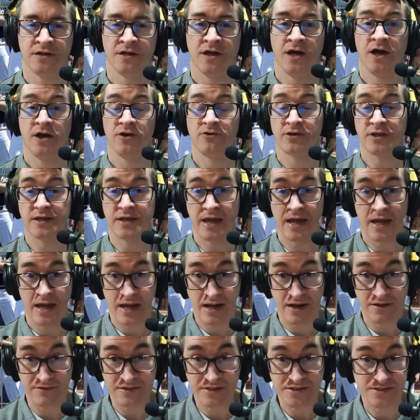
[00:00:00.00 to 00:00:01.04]
Hogan
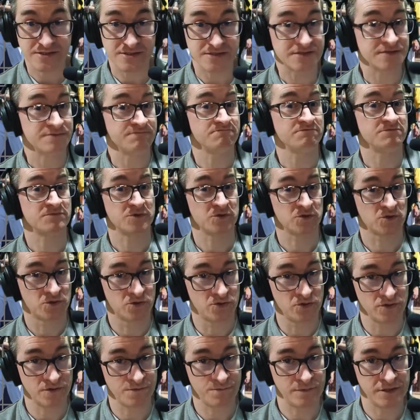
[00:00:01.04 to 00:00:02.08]
Harris,
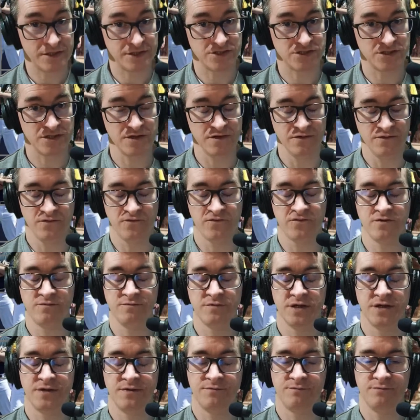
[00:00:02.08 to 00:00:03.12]
good pitcher
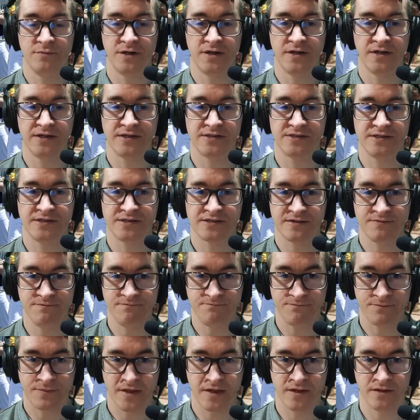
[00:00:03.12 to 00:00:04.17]
from the minor league system.
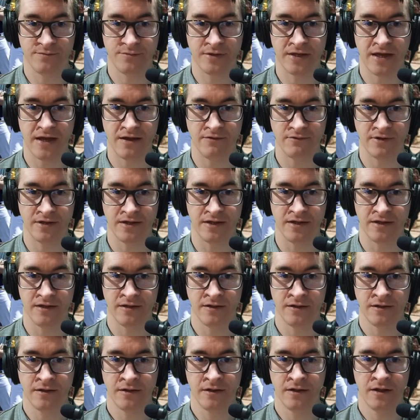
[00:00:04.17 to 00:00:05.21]
He'll be out there.
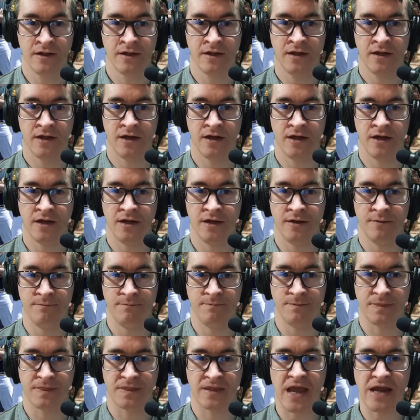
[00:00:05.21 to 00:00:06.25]

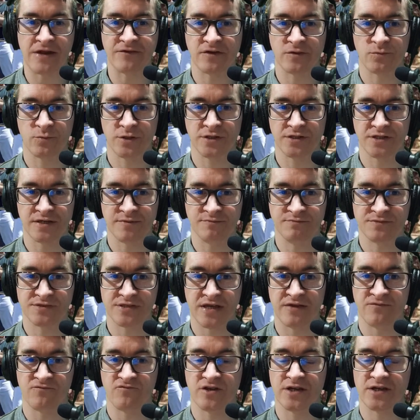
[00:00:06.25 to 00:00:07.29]
Garrett Williams
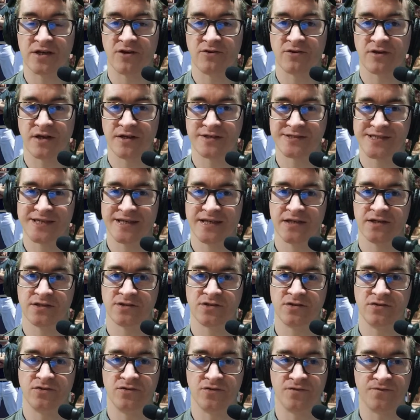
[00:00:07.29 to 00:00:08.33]
and Rico Garcia are
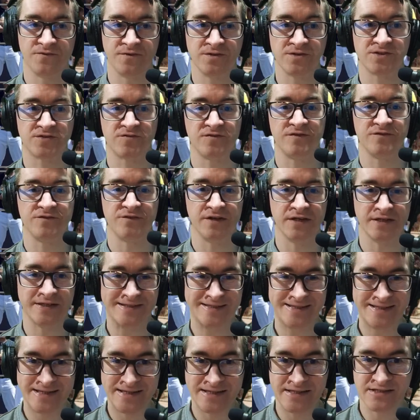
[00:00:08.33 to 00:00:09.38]
2 non-roster
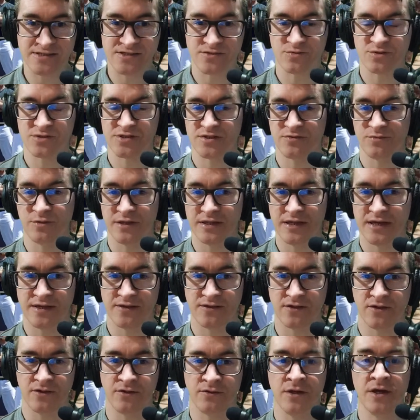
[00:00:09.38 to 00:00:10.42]
invitees, so we'll see what they
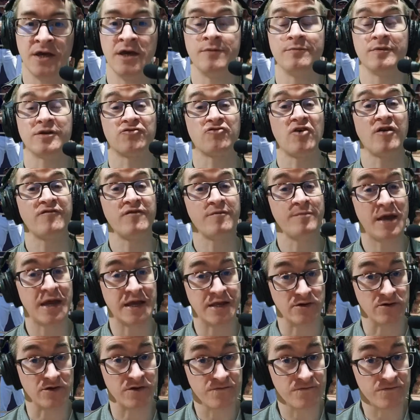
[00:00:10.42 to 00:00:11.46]
do. But Trevor
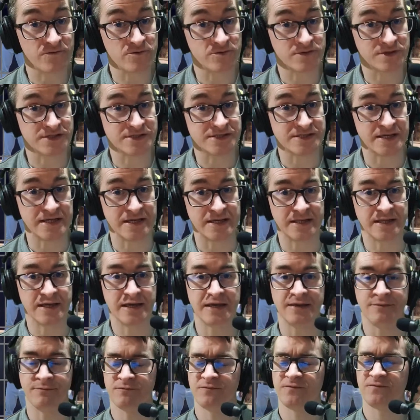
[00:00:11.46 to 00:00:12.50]
May, looking forward to seeing
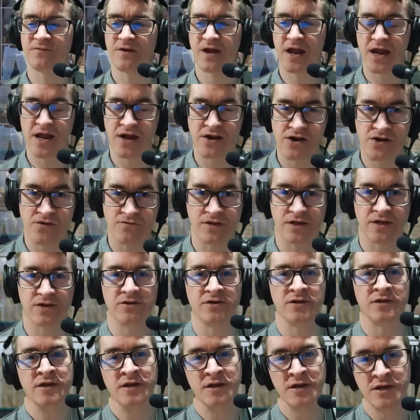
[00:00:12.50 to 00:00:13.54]
him. Very
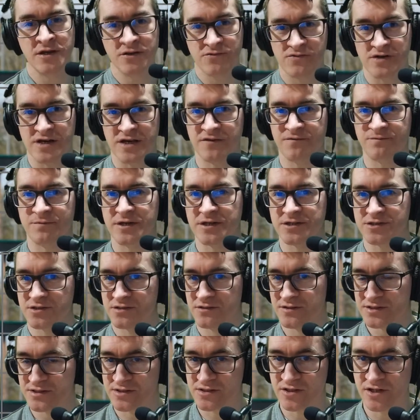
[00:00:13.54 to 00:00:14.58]
good relief
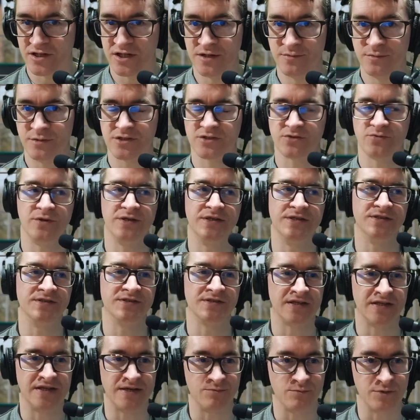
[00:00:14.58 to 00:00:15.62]
pitcher, his time with the
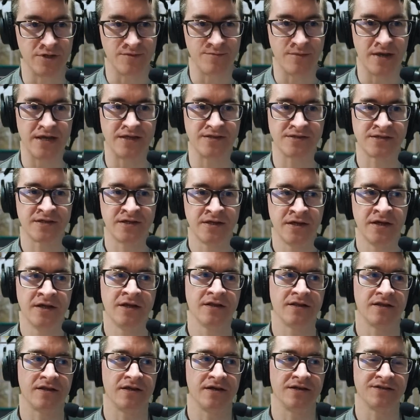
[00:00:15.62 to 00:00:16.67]
Twins and then with the Mets
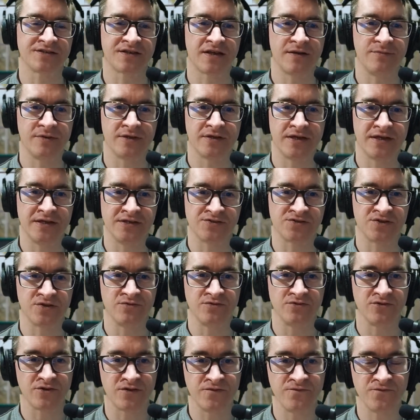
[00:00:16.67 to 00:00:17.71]
the last couple of years. So
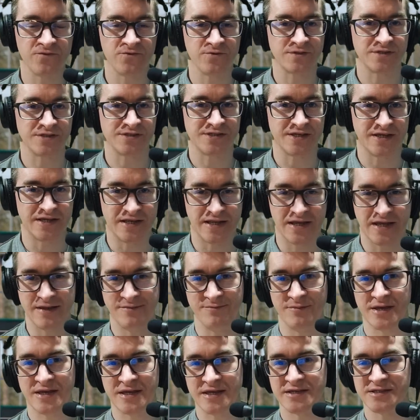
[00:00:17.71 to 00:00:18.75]
looking forward to seeing
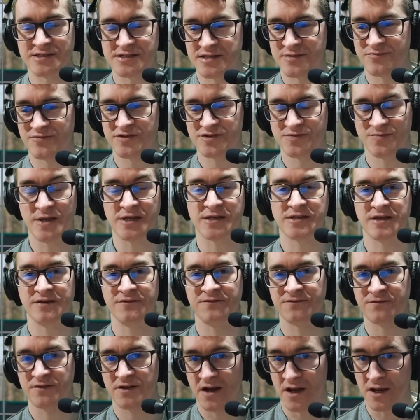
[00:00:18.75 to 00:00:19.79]
him. He is the
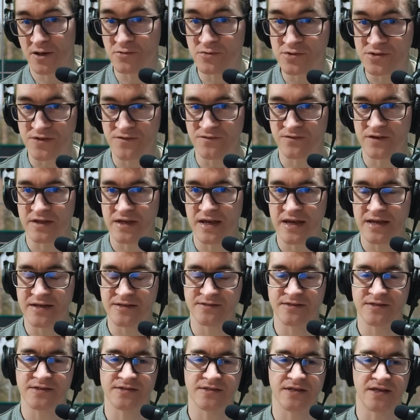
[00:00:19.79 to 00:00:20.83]
prospective closer for the
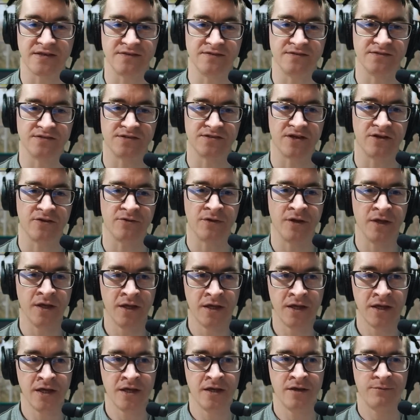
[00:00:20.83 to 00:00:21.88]
A's this season, so
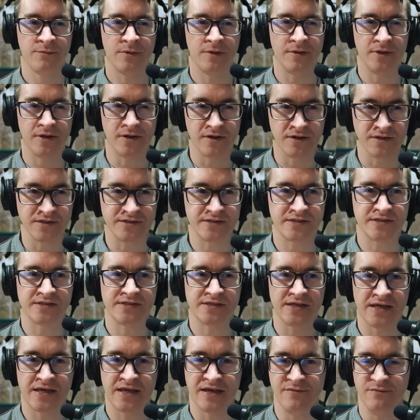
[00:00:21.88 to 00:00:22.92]
be nice to
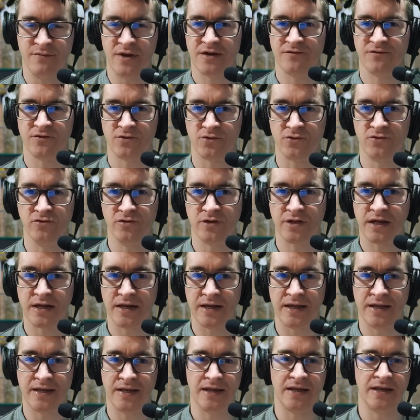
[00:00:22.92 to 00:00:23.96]
see him have a good
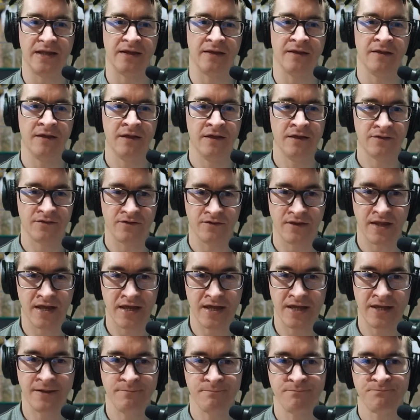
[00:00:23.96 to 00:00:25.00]
clean inning
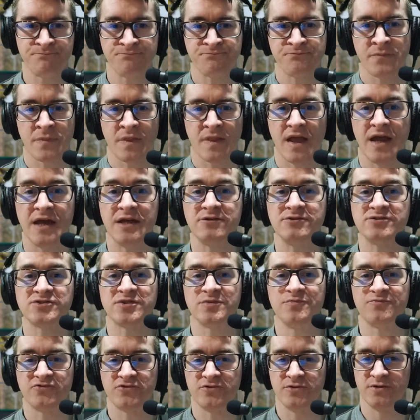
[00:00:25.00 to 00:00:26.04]
today. And
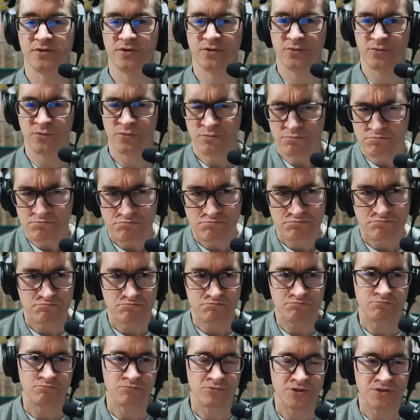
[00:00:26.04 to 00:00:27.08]
Austin Pruitt, who
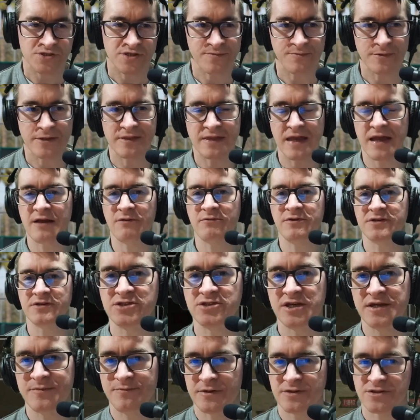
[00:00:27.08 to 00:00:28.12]
was up and down
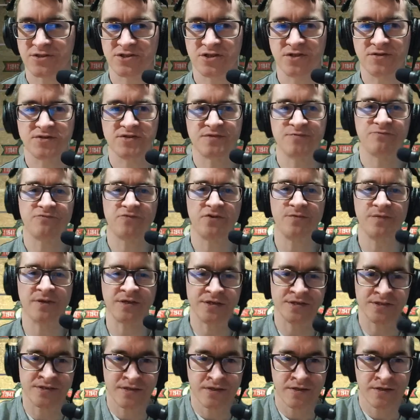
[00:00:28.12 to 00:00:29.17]
year but showed some
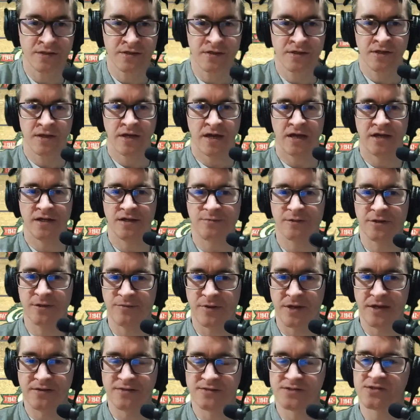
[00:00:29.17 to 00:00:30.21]
promise out the
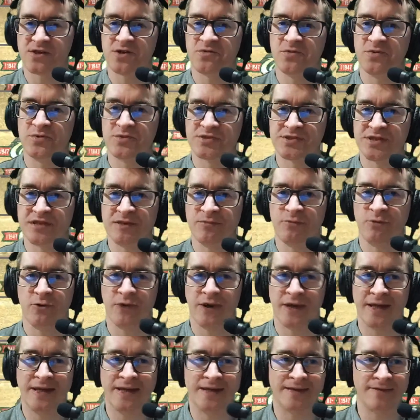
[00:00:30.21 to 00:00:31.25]
bullpen, so we'll see
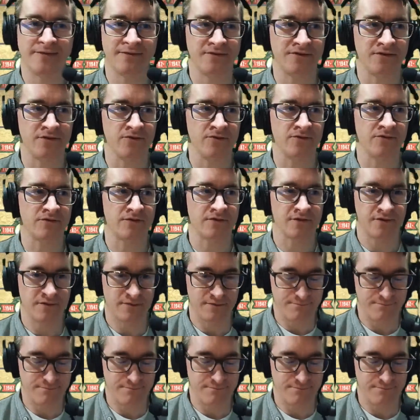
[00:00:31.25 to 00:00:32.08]
what he can do too.